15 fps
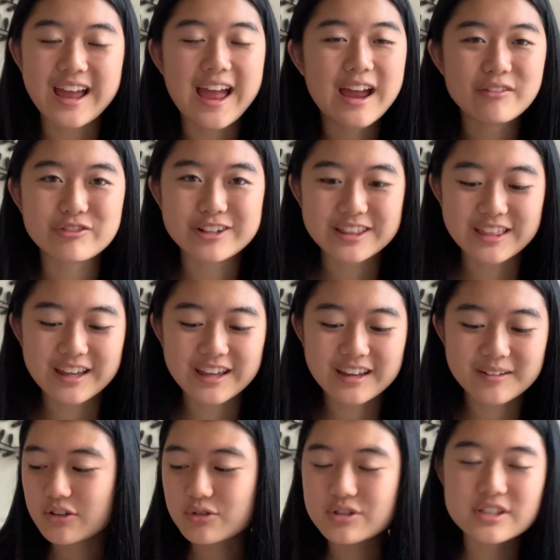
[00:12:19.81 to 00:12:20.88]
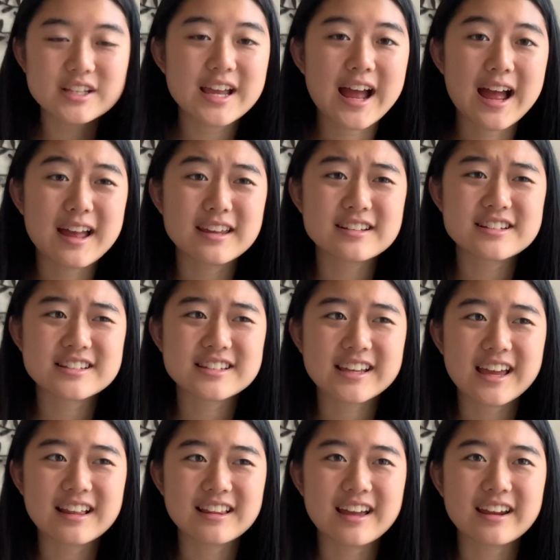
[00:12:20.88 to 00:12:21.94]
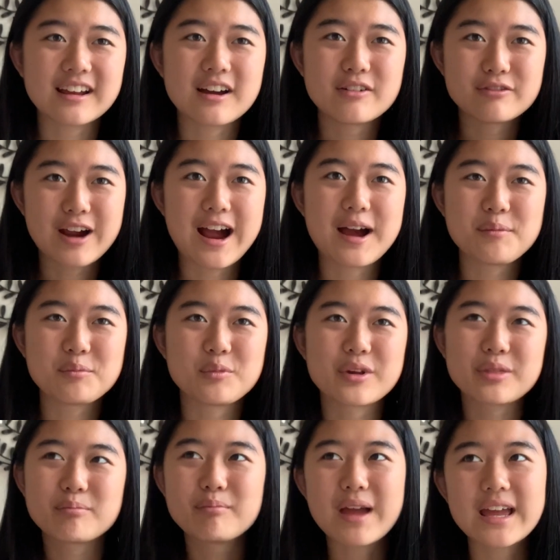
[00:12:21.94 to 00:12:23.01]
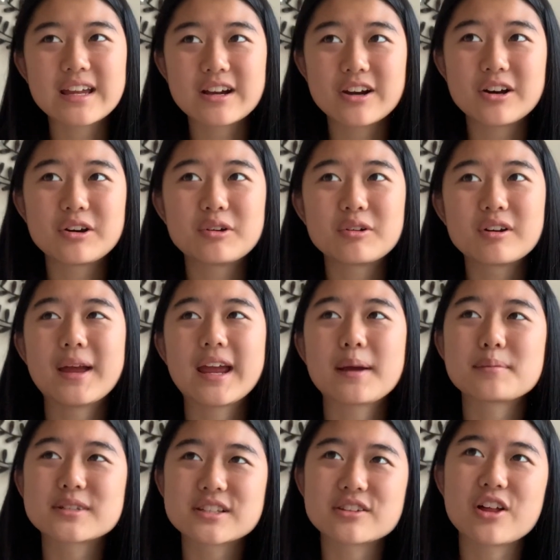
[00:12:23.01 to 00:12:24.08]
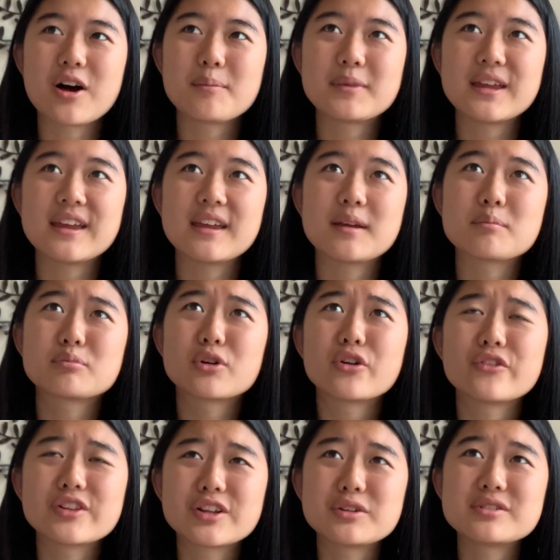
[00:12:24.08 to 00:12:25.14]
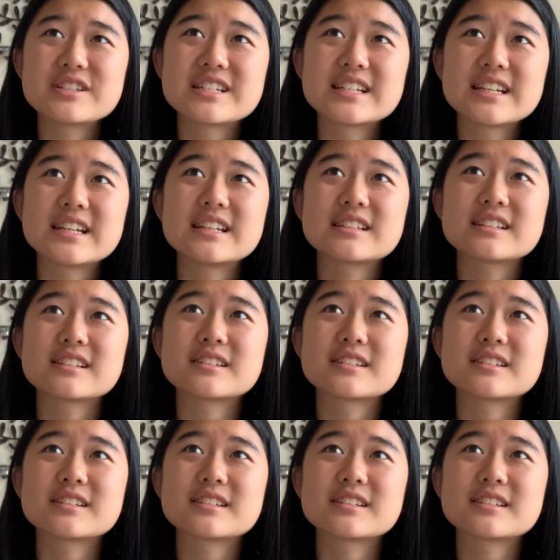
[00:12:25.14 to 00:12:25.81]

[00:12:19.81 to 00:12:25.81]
everything usually i just get like a wrap with mayo ham salami provolone cheese